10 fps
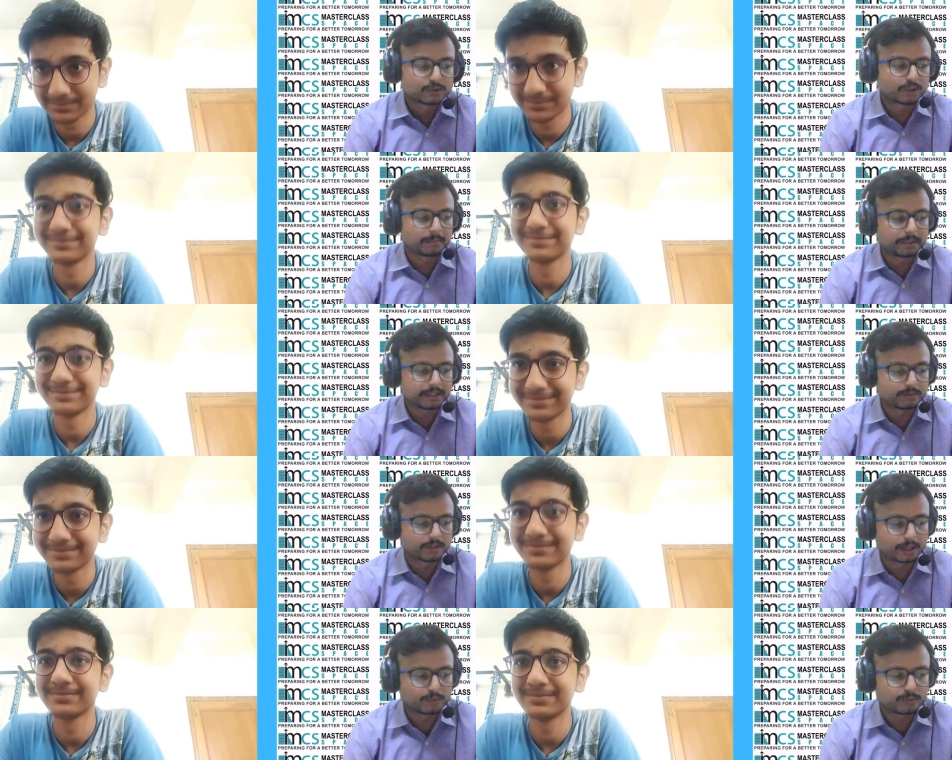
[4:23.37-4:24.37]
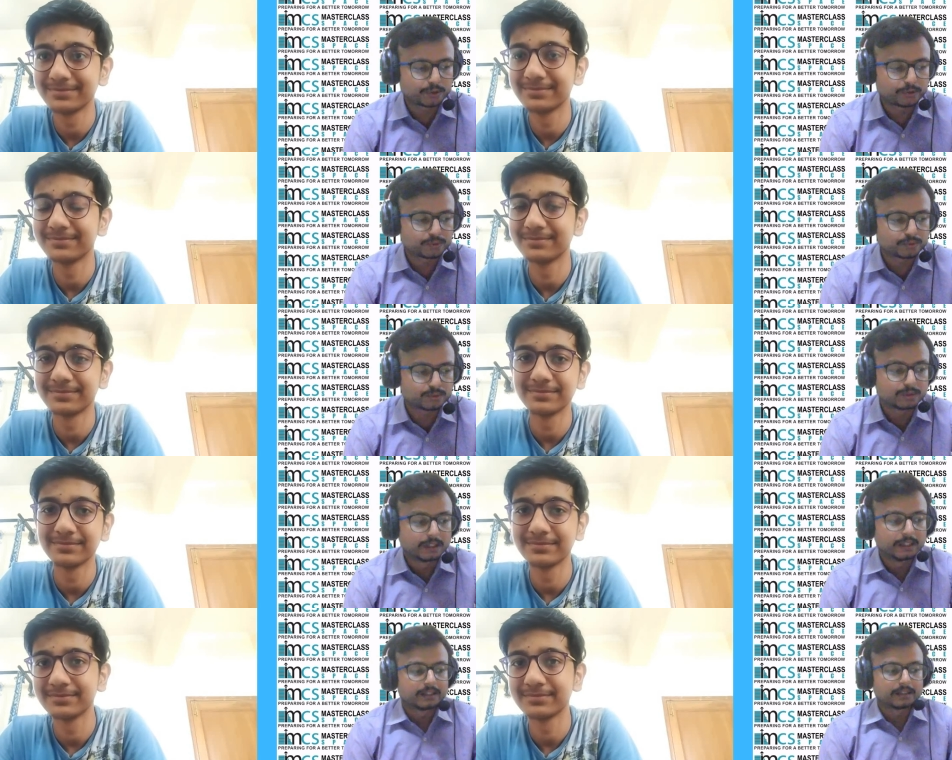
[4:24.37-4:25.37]
Speaker 1: So Abhay, how would you
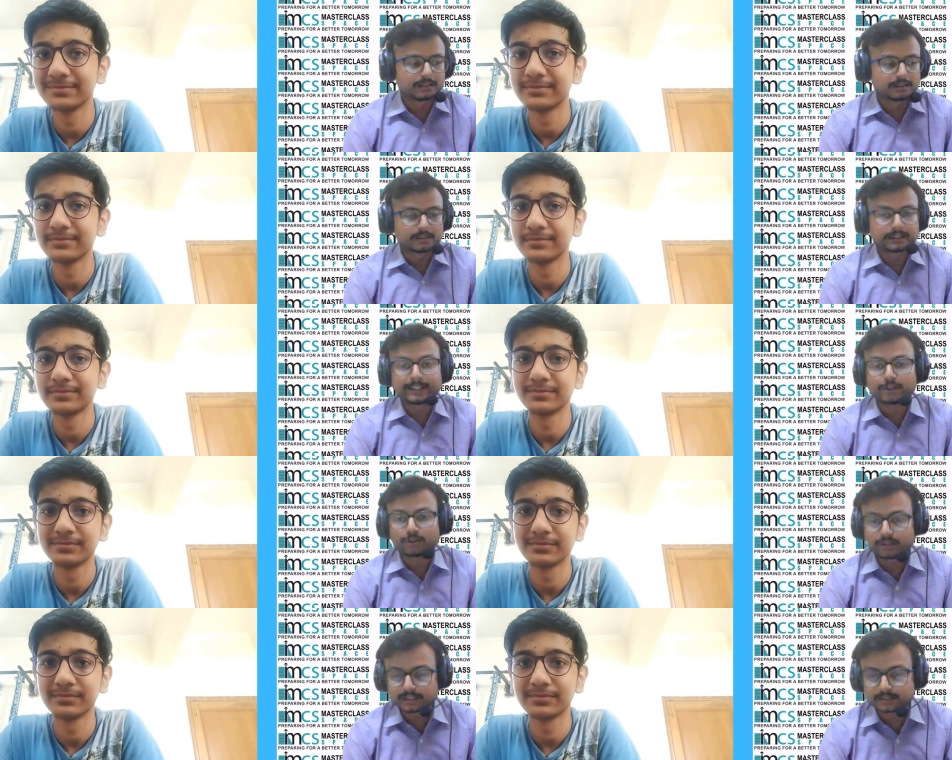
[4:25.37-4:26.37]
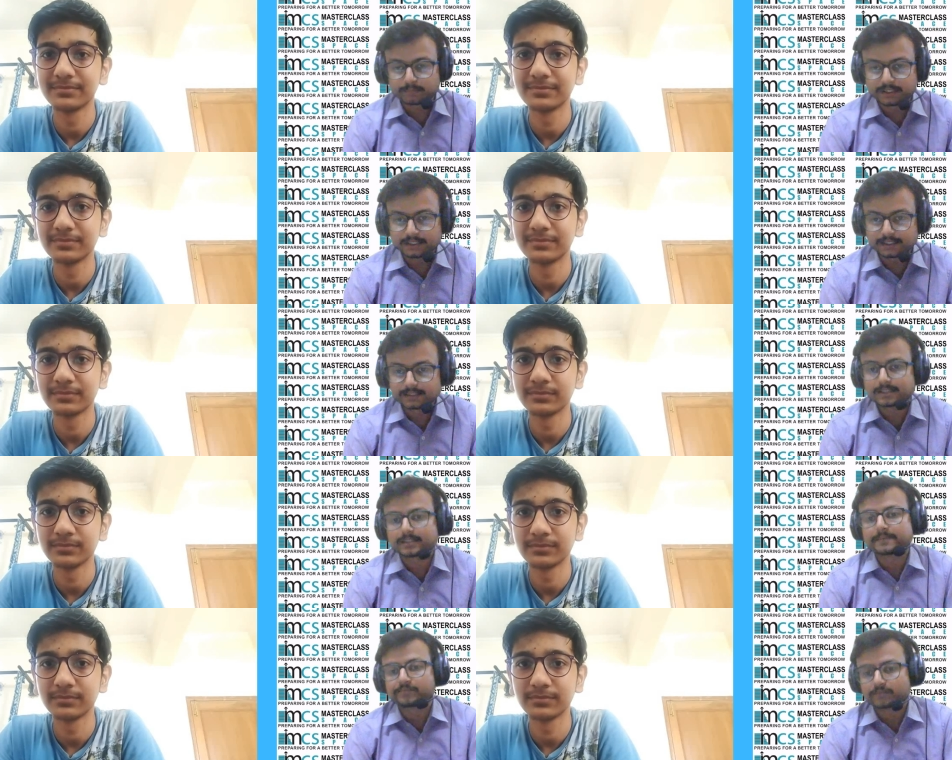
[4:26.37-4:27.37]
rate your
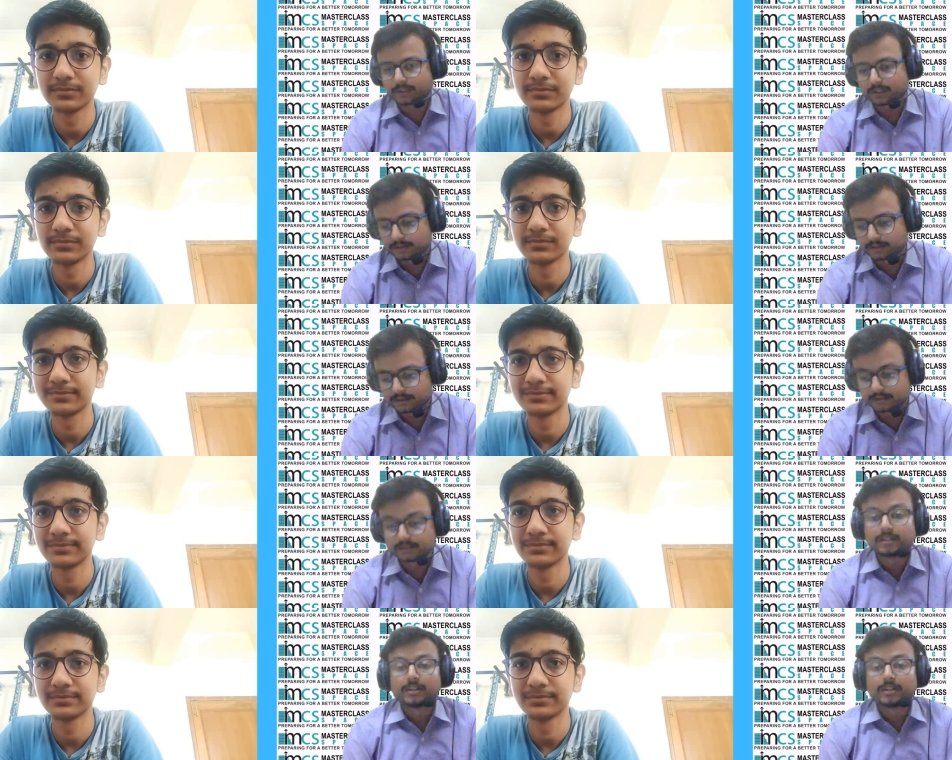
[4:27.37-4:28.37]
experience of